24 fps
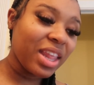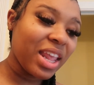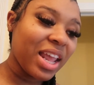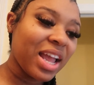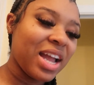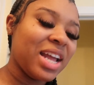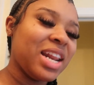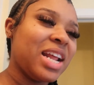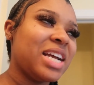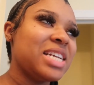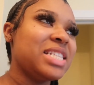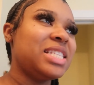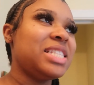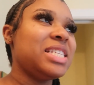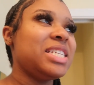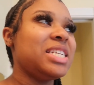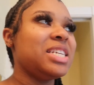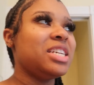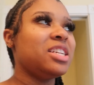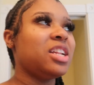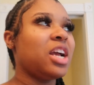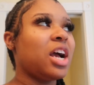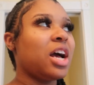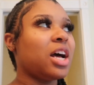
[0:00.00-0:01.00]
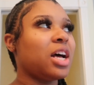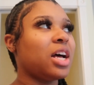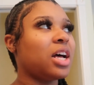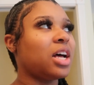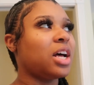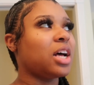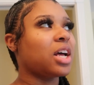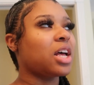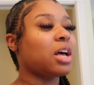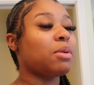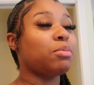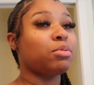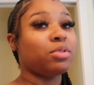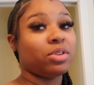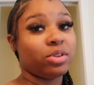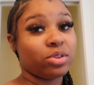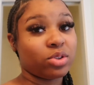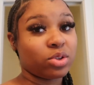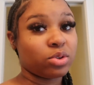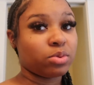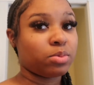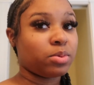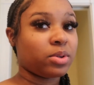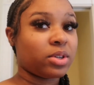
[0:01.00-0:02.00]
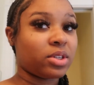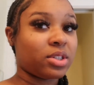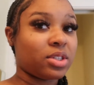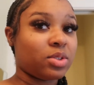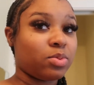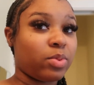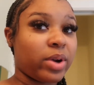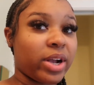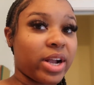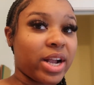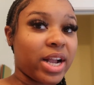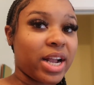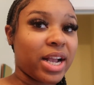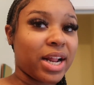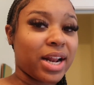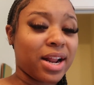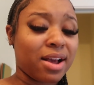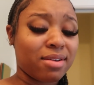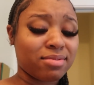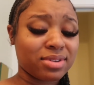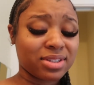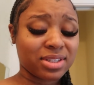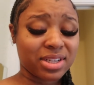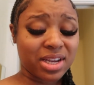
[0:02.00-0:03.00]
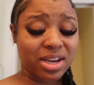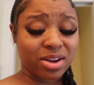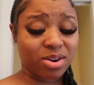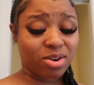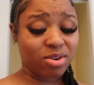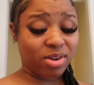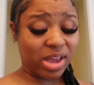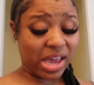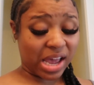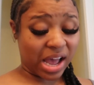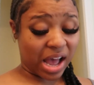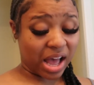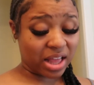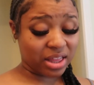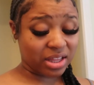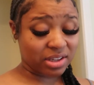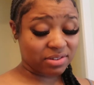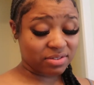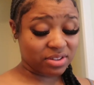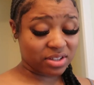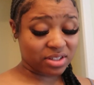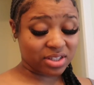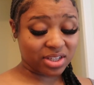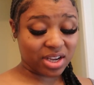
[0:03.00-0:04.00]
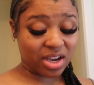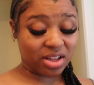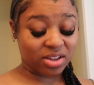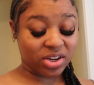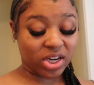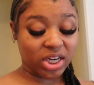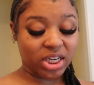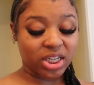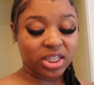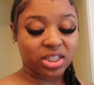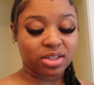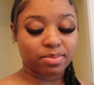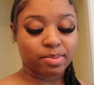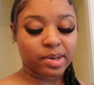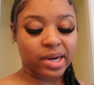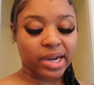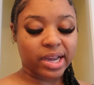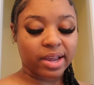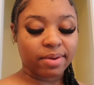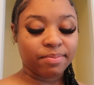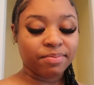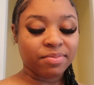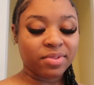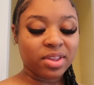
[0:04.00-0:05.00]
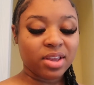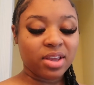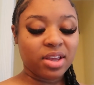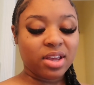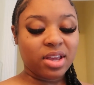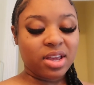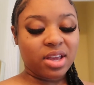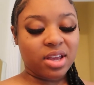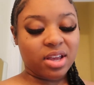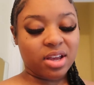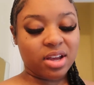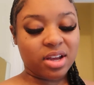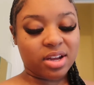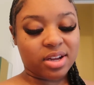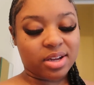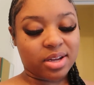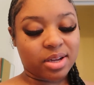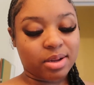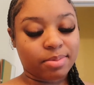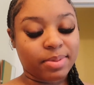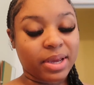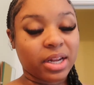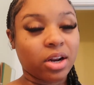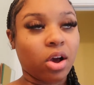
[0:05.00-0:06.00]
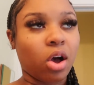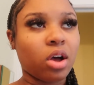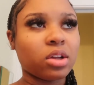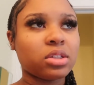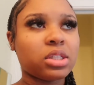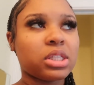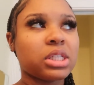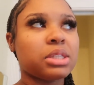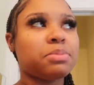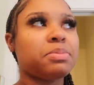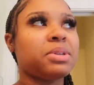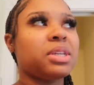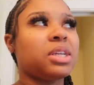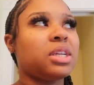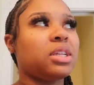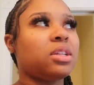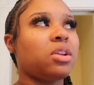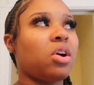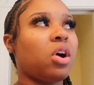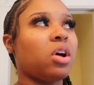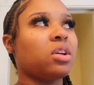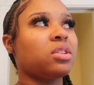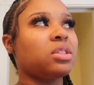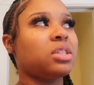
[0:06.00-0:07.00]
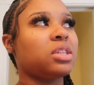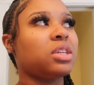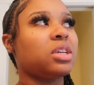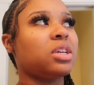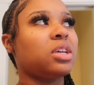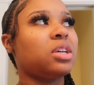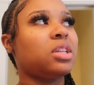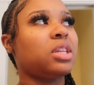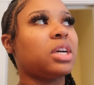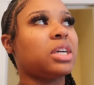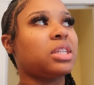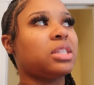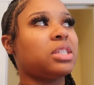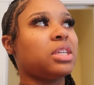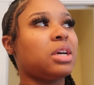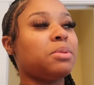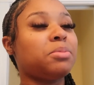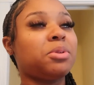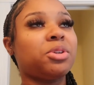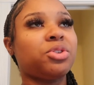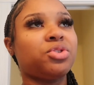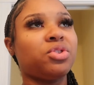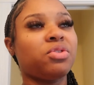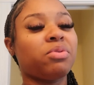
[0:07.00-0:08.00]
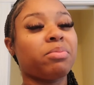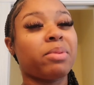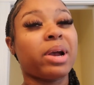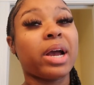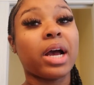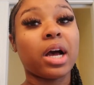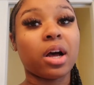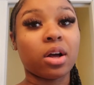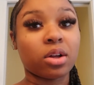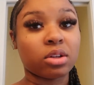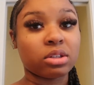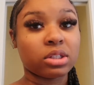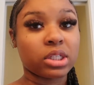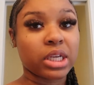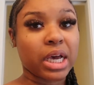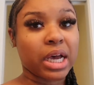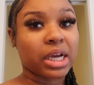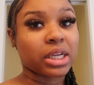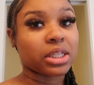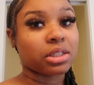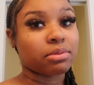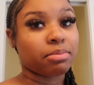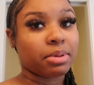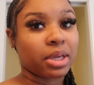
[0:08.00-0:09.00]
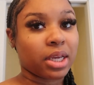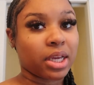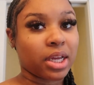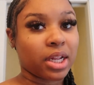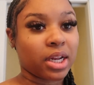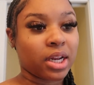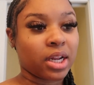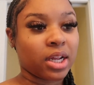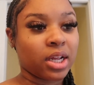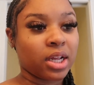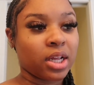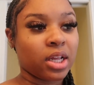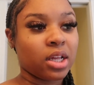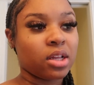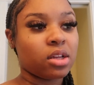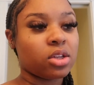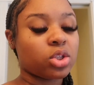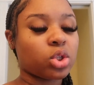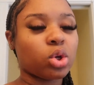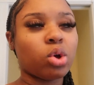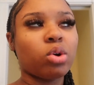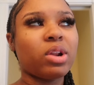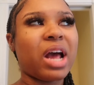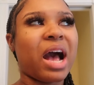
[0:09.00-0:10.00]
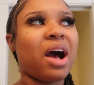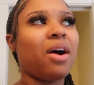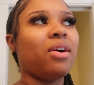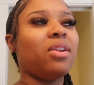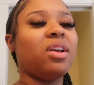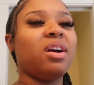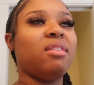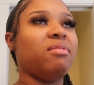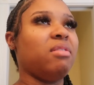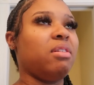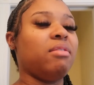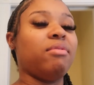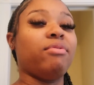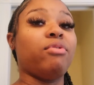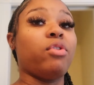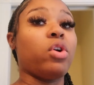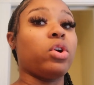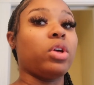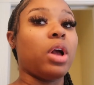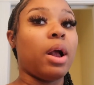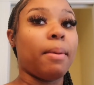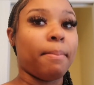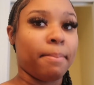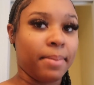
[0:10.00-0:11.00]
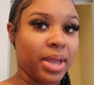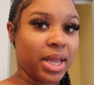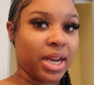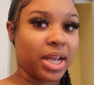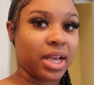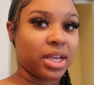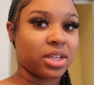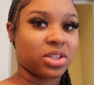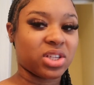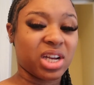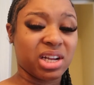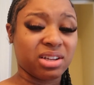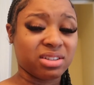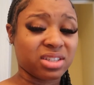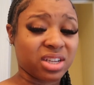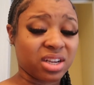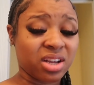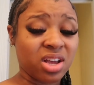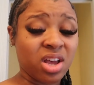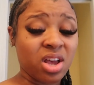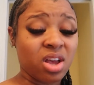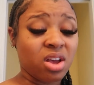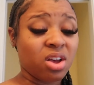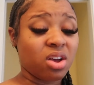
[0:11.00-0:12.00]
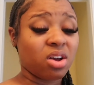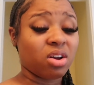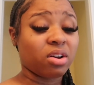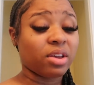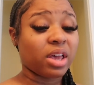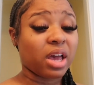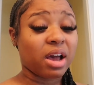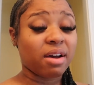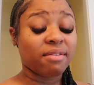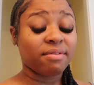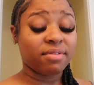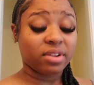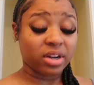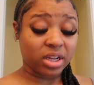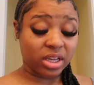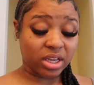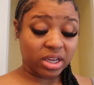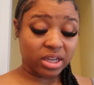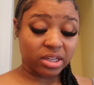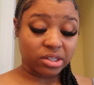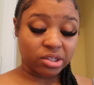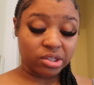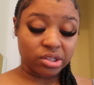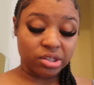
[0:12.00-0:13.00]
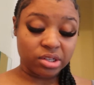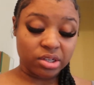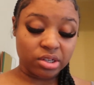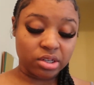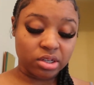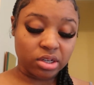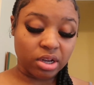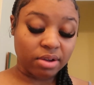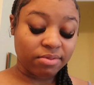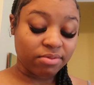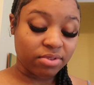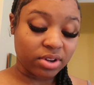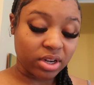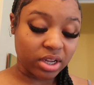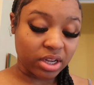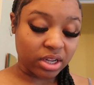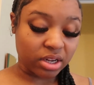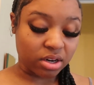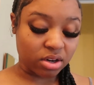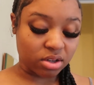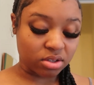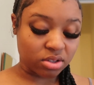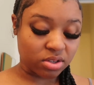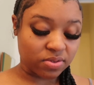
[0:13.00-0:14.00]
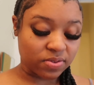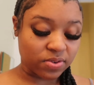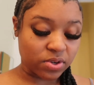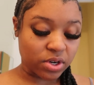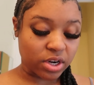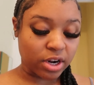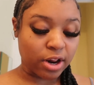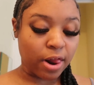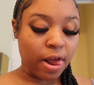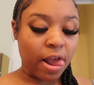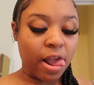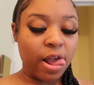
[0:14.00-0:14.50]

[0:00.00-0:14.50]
I seen a couple YouTubers wear it, and I was like, oh yeah, I love this color, I need to buy it. And Ulta, that's up the street from my house, has been sold out of it for a minute. So I was like, oh yeah, I'm finna get it on Sephora.